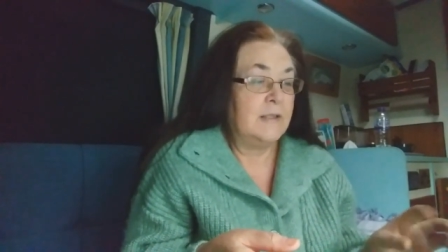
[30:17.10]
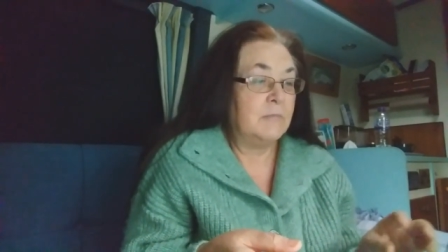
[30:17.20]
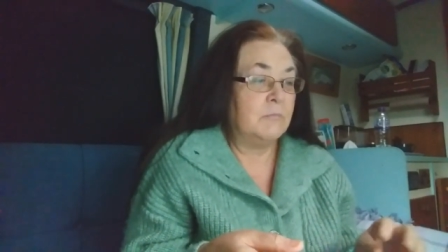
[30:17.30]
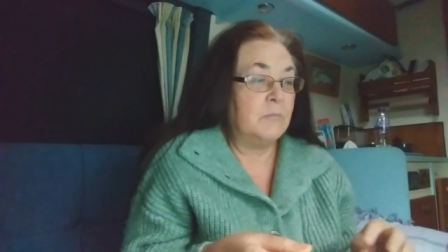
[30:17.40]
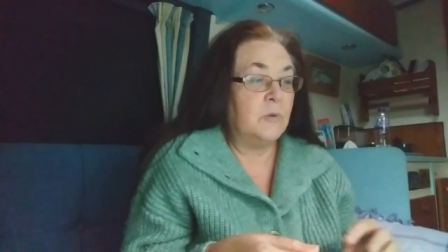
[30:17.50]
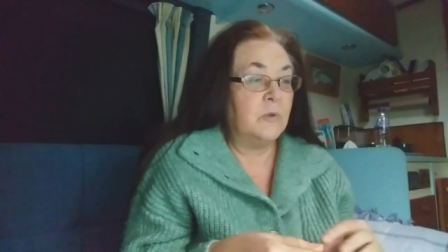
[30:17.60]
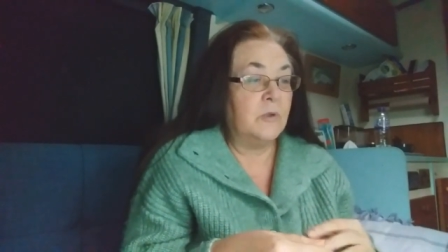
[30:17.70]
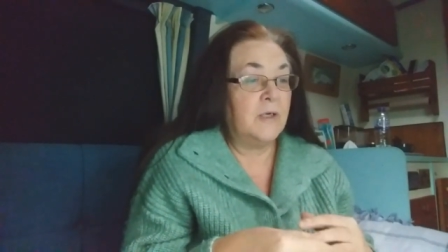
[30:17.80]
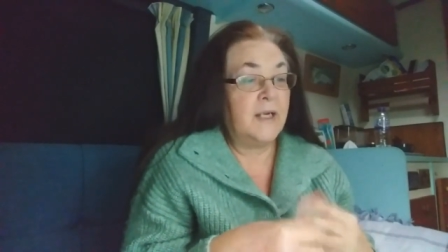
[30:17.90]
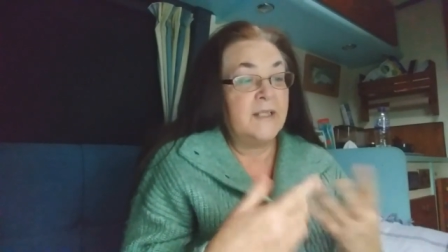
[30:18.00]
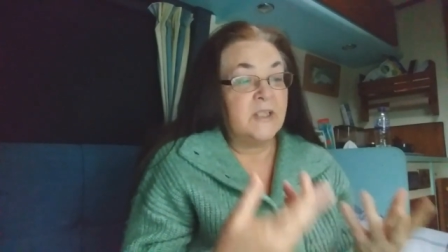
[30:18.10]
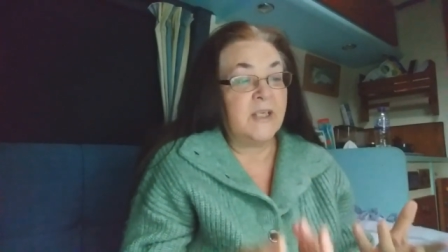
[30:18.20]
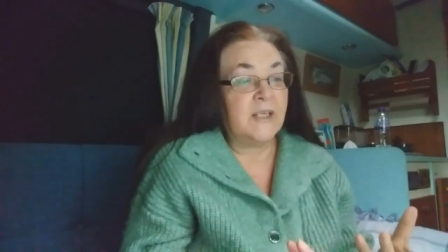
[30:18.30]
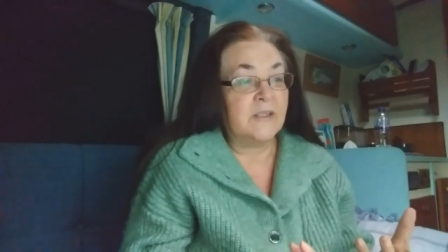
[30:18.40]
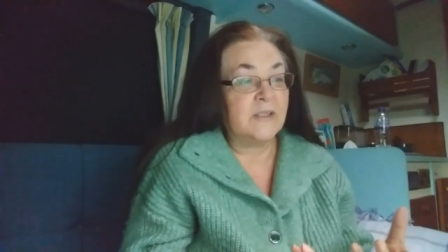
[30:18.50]
more
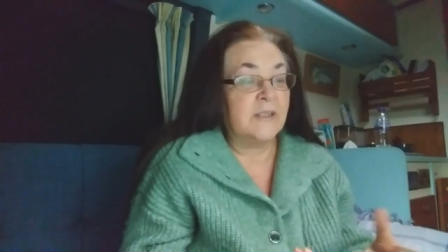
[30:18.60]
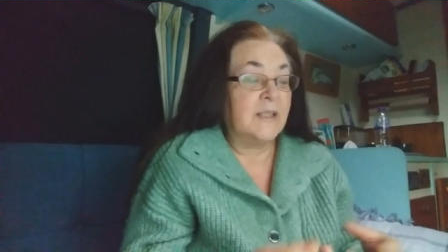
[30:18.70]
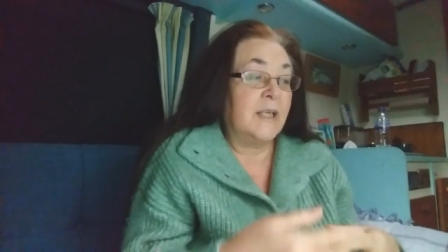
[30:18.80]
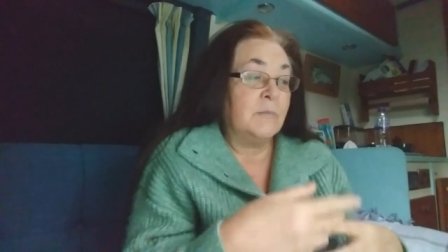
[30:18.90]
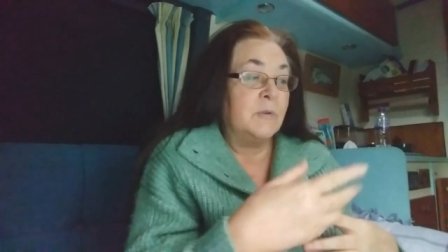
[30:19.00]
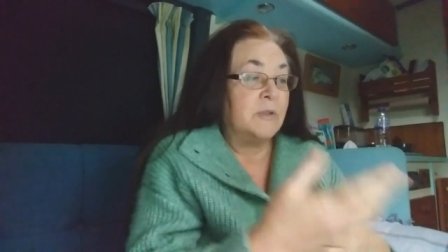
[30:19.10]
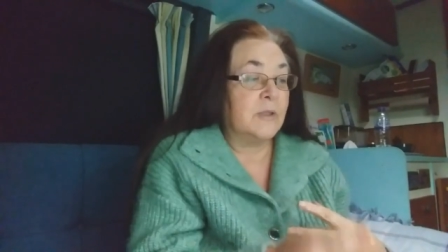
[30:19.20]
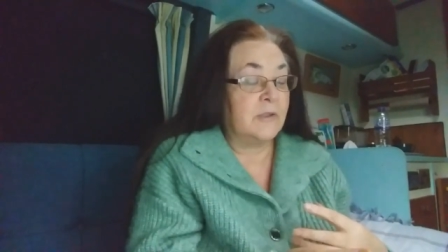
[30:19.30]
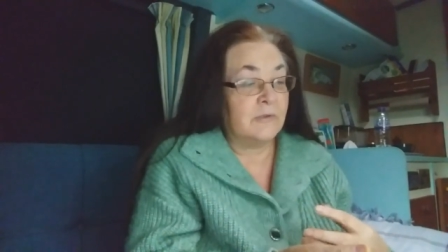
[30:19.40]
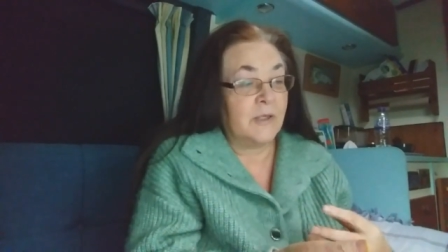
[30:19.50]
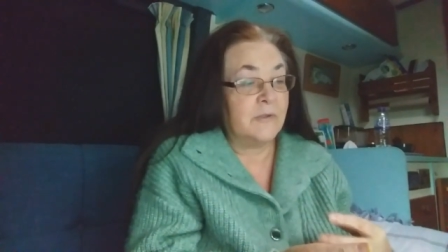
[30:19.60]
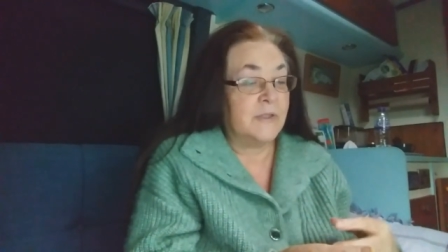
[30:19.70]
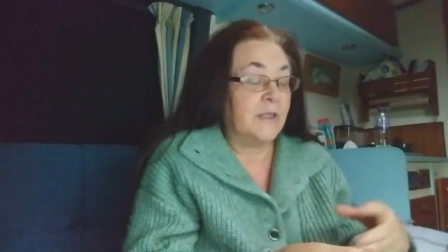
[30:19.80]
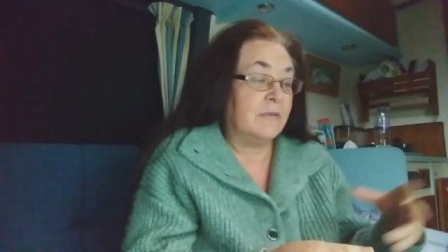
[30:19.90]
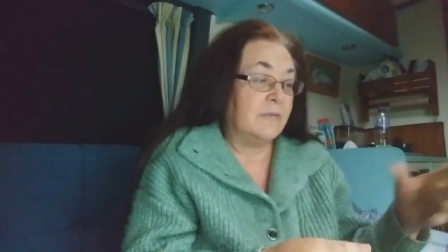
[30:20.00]
education, able to grow
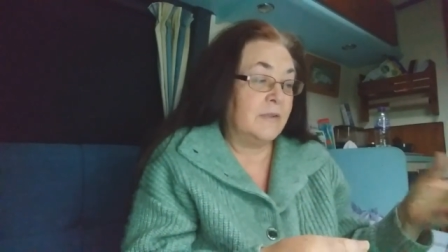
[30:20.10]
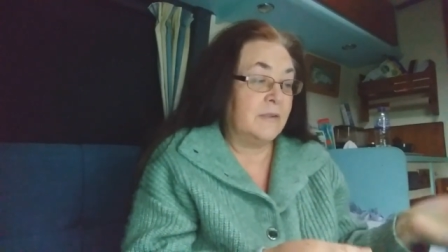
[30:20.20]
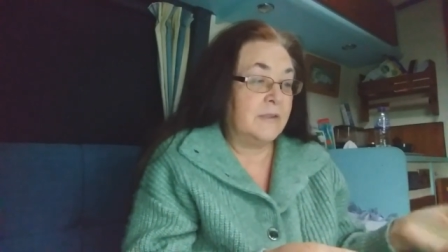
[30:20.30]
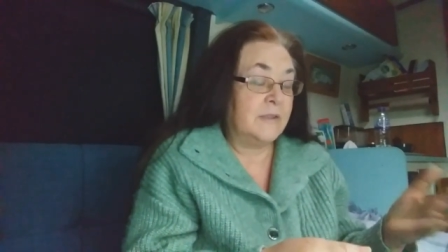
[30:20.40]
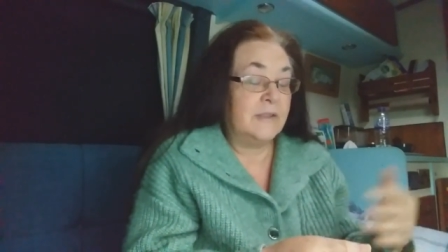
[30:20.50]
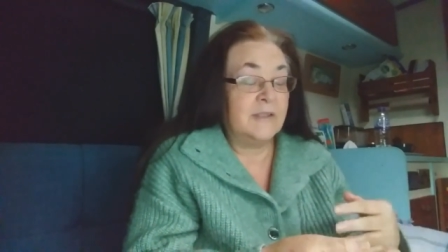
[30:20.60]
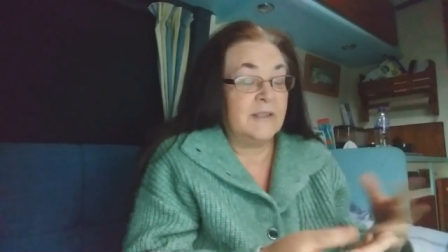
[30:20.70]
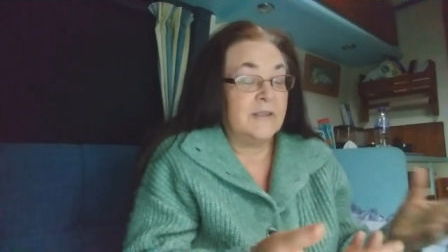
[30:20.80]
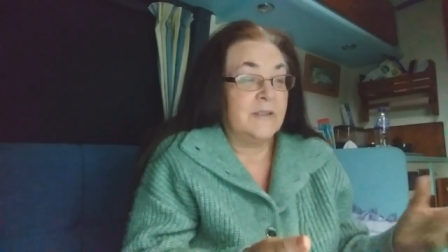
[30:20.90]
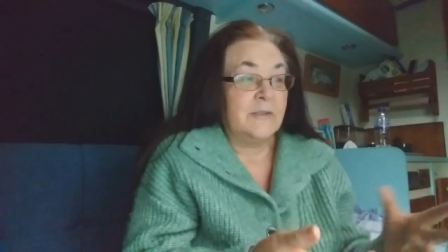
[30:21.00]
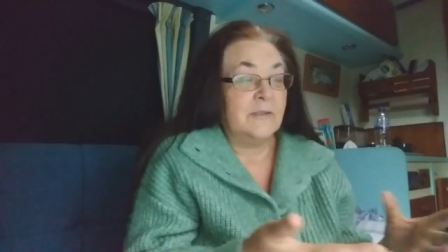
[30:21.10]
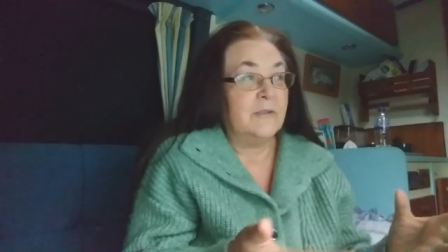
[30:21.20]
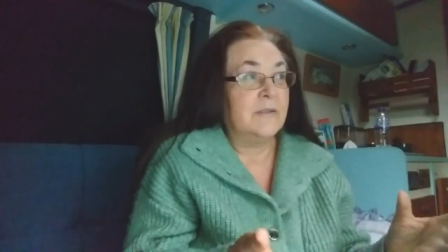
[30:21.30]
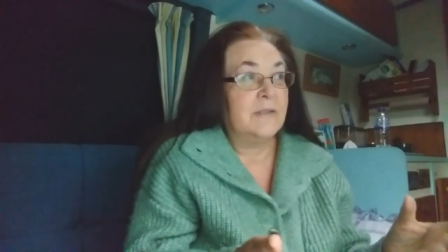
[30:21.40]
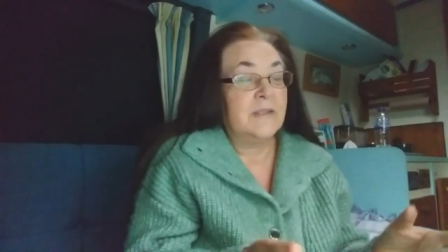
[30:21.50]
stuff and, you know, do,
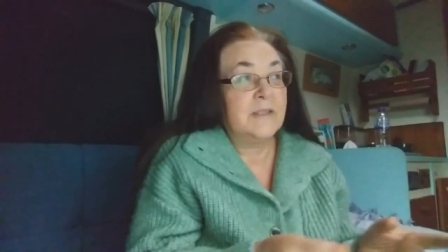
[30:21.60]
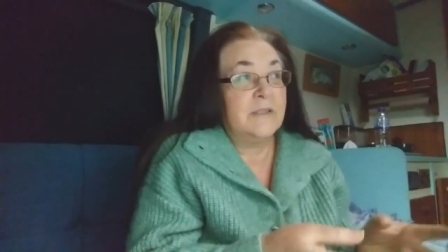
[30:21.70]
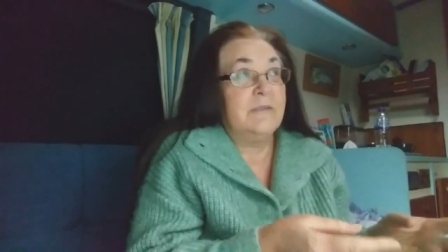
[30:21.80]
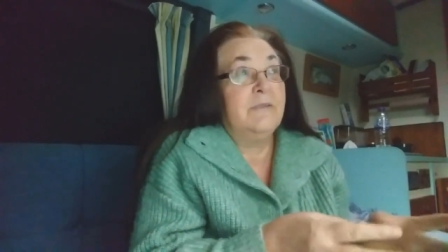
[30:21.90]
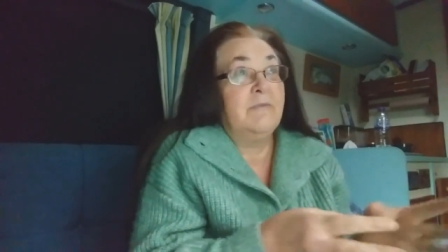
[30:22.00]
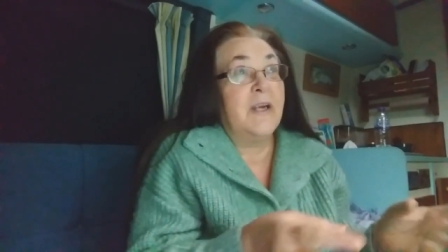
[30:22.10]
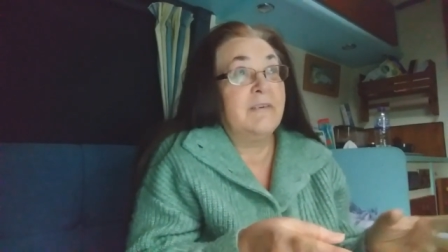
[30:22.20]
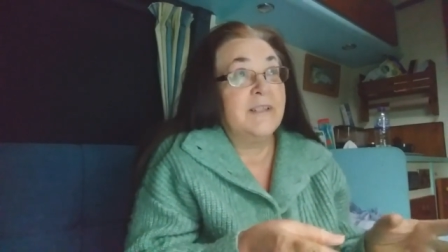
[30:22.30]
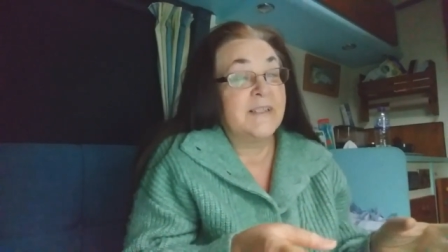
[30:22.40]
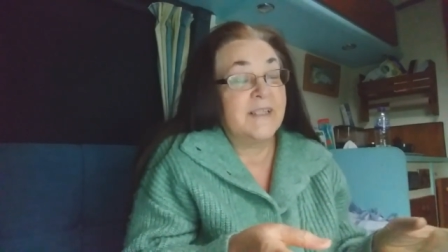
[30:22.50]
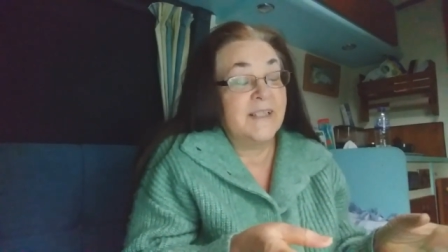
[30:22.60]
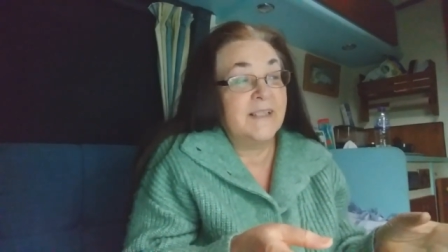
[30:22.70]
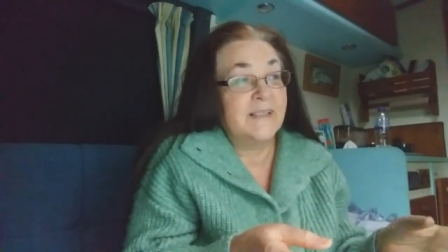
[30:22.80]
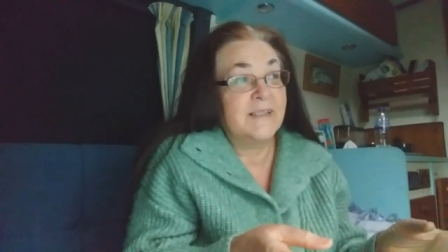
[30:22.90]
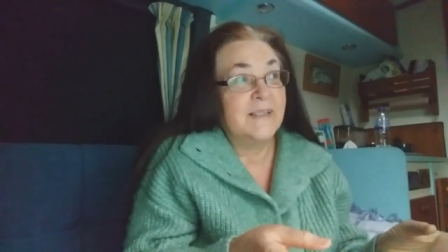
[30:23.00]
do various
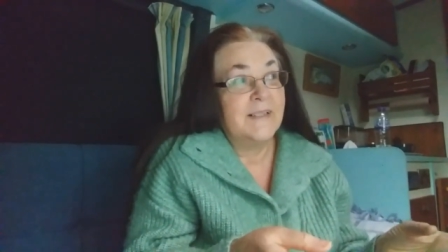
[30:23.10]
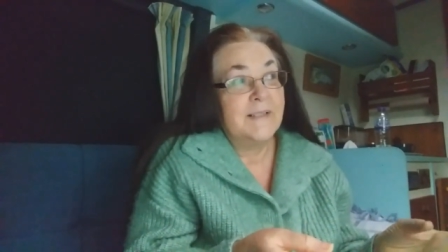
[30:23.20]
things